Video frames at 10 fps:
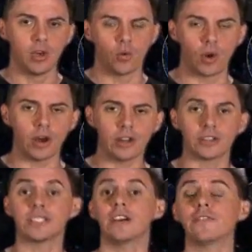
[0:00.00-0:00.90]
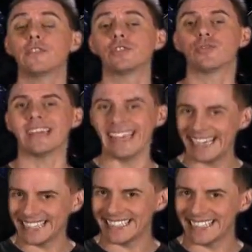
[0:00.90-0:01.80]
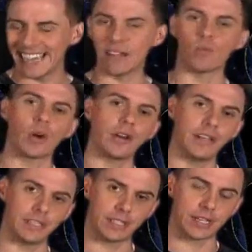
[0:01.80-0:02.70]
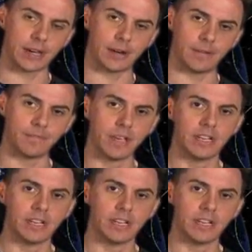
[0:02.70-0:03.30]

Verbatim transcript: where your self-nurturing is and where it needs to go.